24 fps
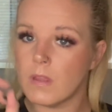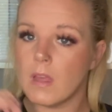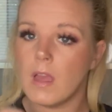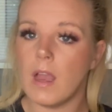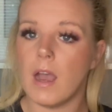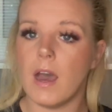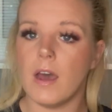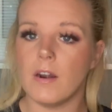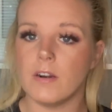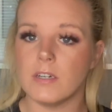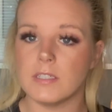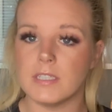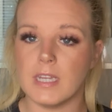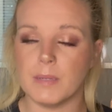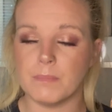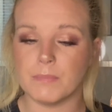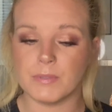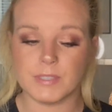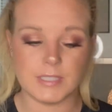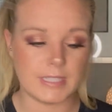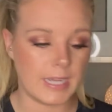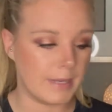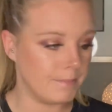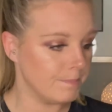
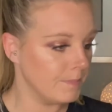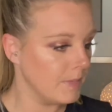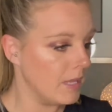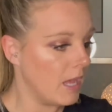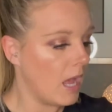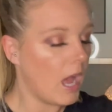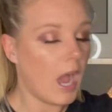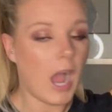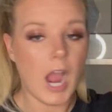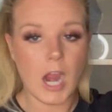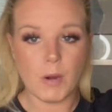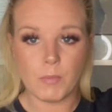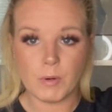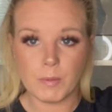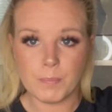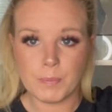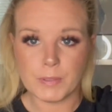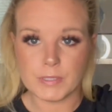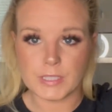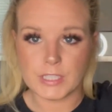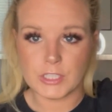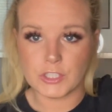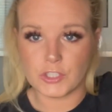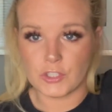110%. I will
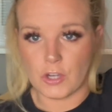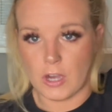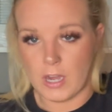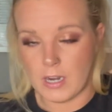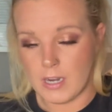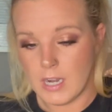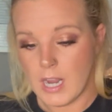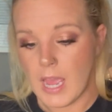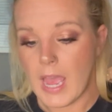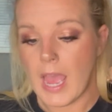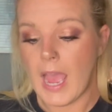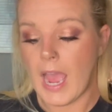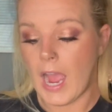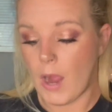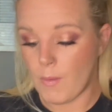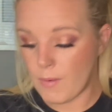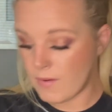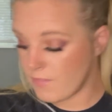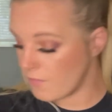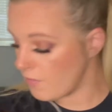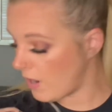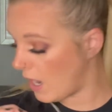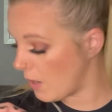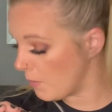put these on.
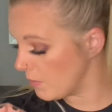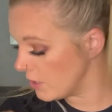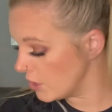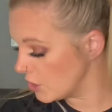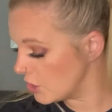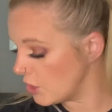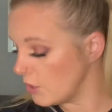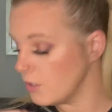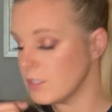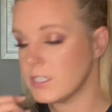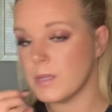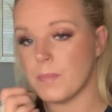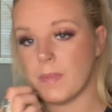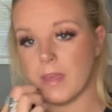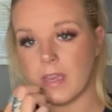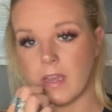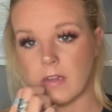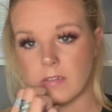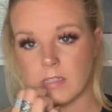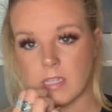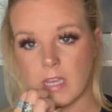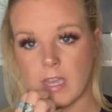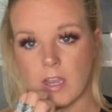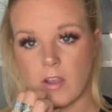However, I want to show you something
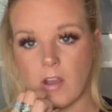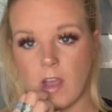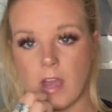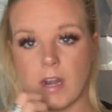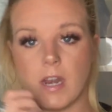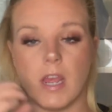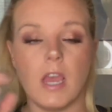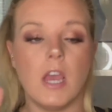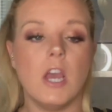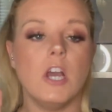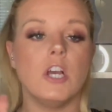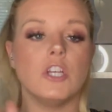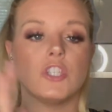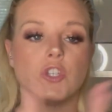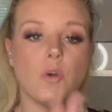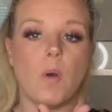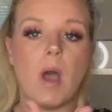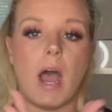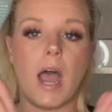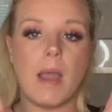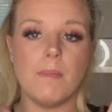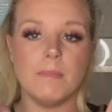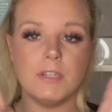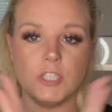else I got. So
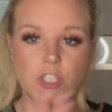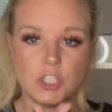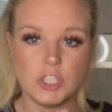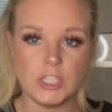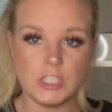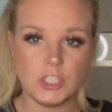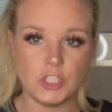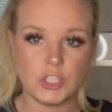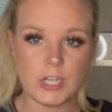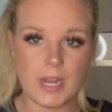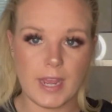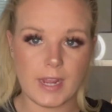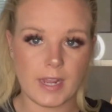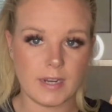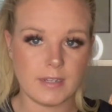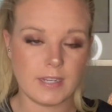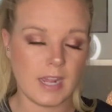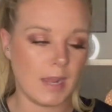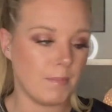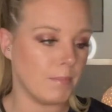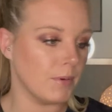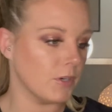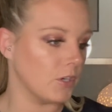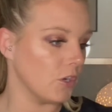I'm a jean jacket
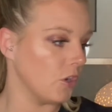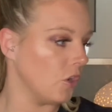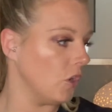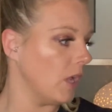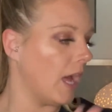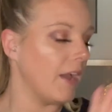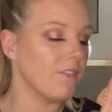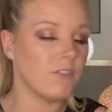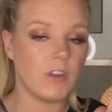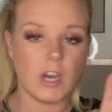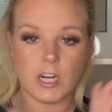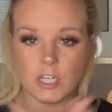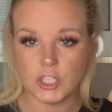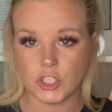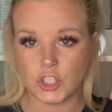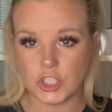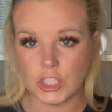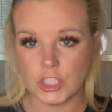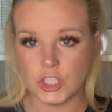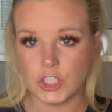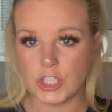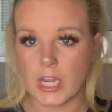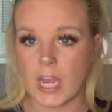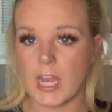type of girl. I've got a
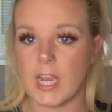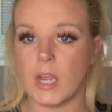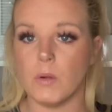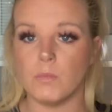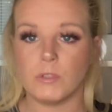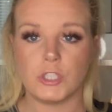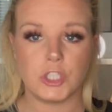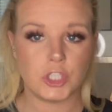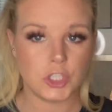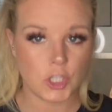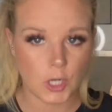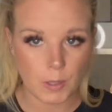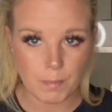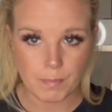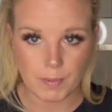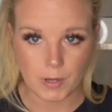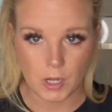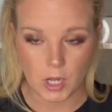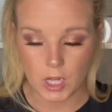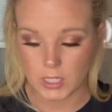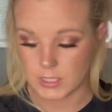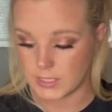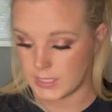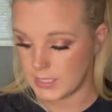jean jacket with Sherpa
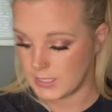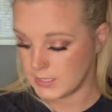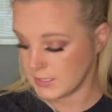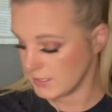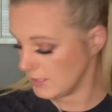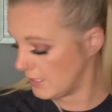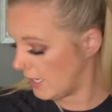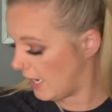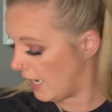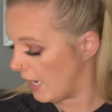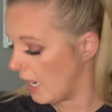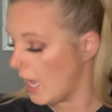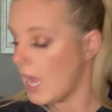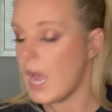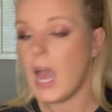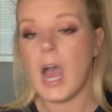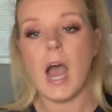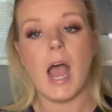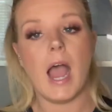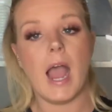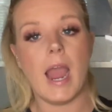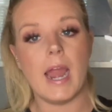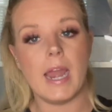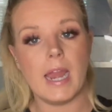on the inside.
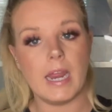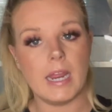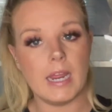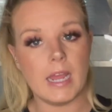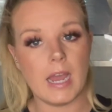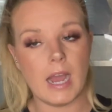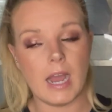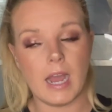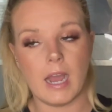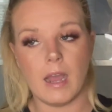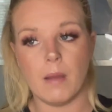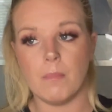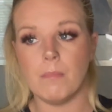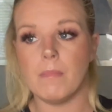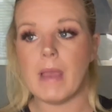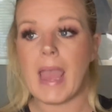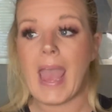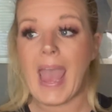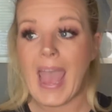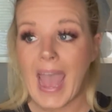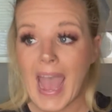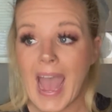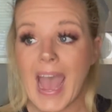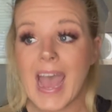I um,
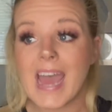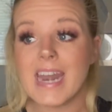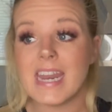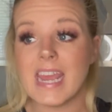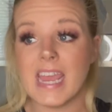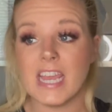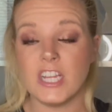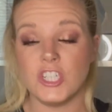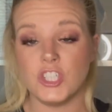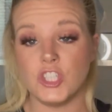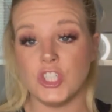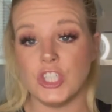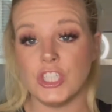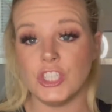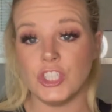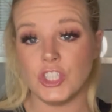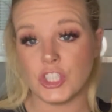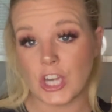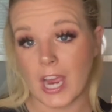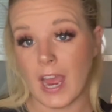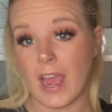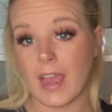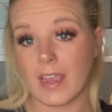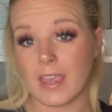had a jean
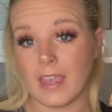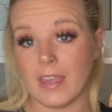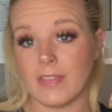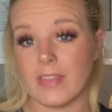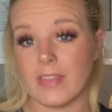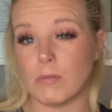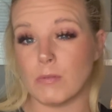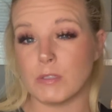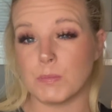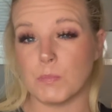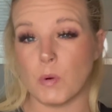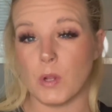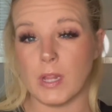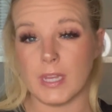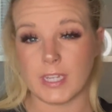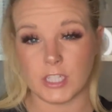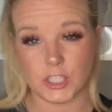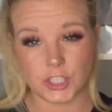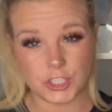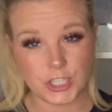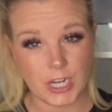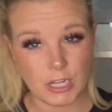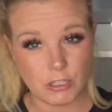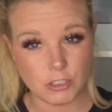jacket more like a
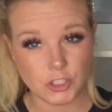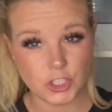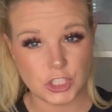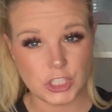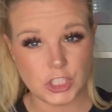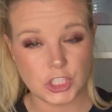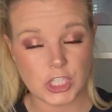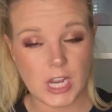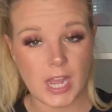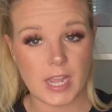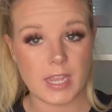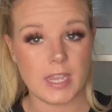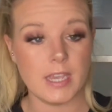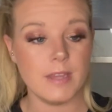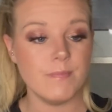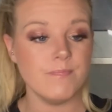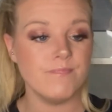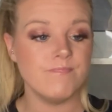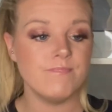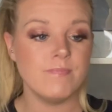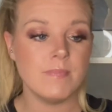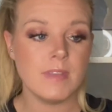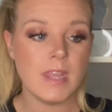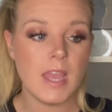shell jean jacket
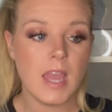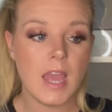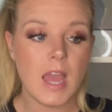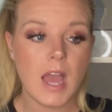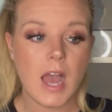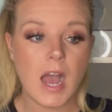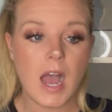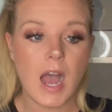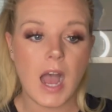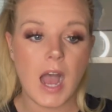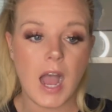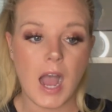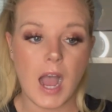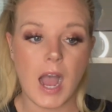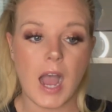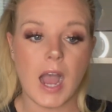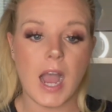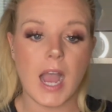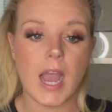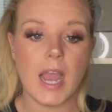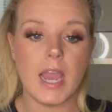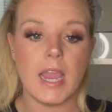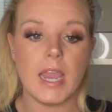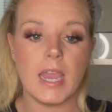
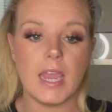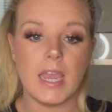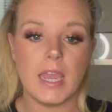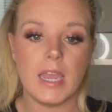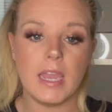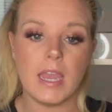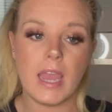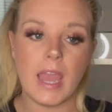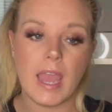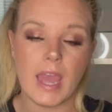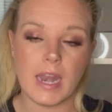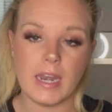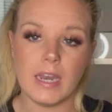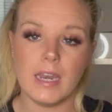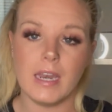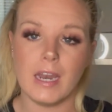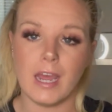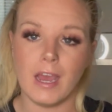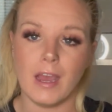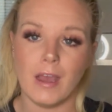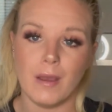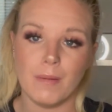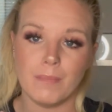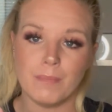I ended
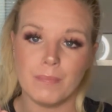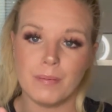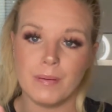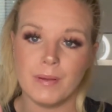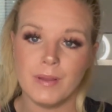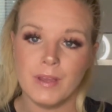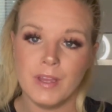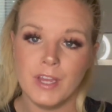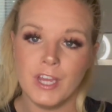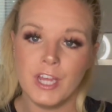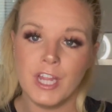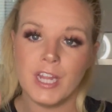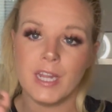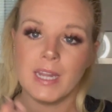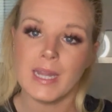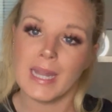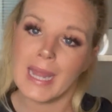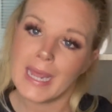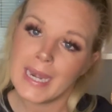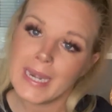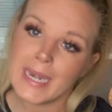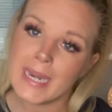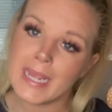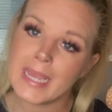up
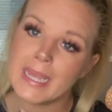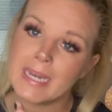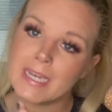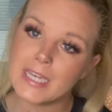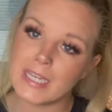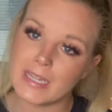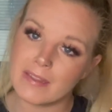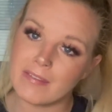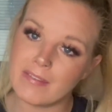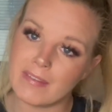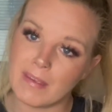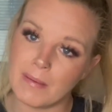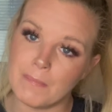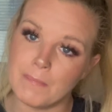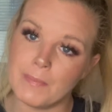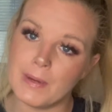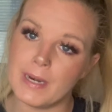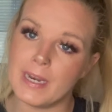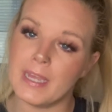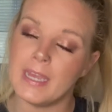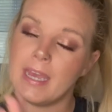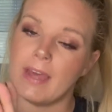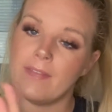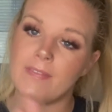lending it to
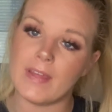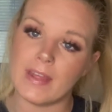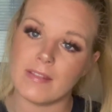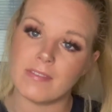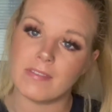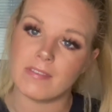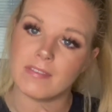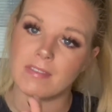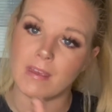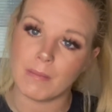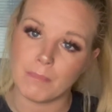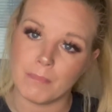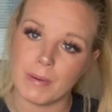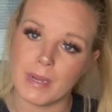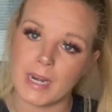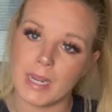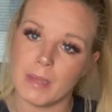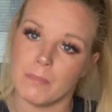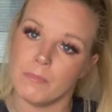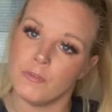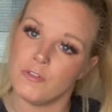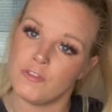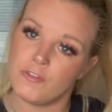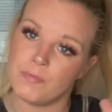somebody and that somebody
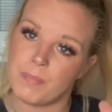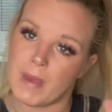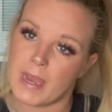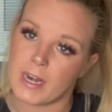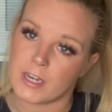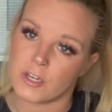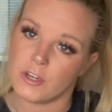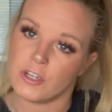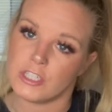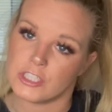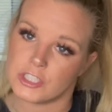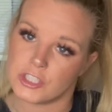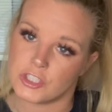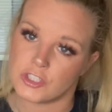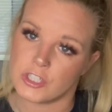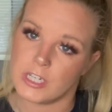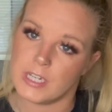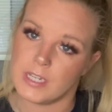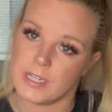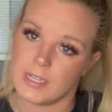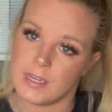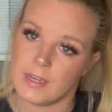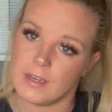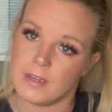moved back to
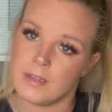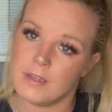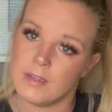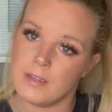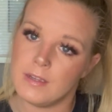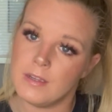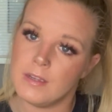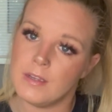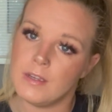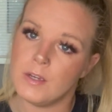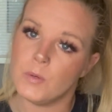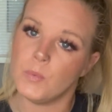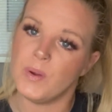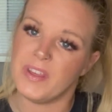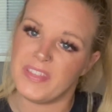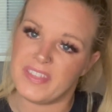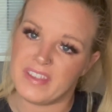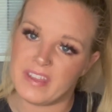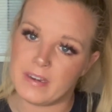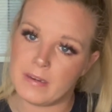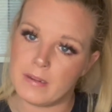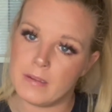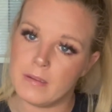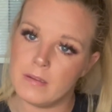Australia with
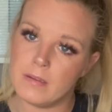it.